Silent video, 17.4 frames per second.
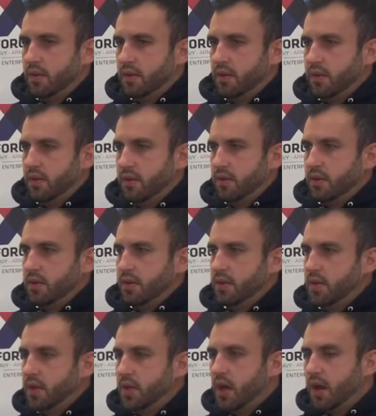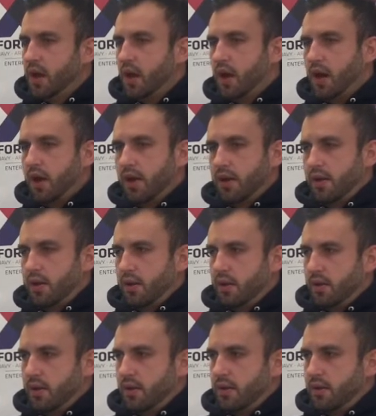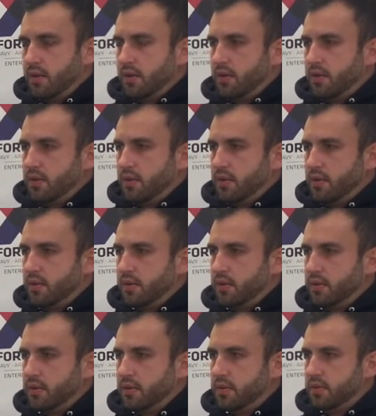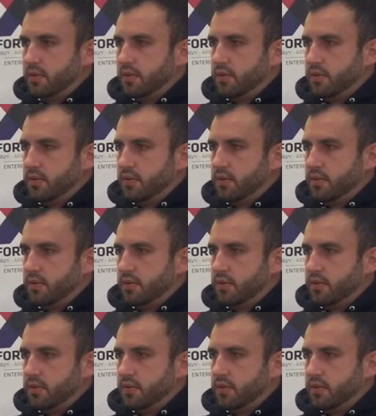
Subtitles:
(silent)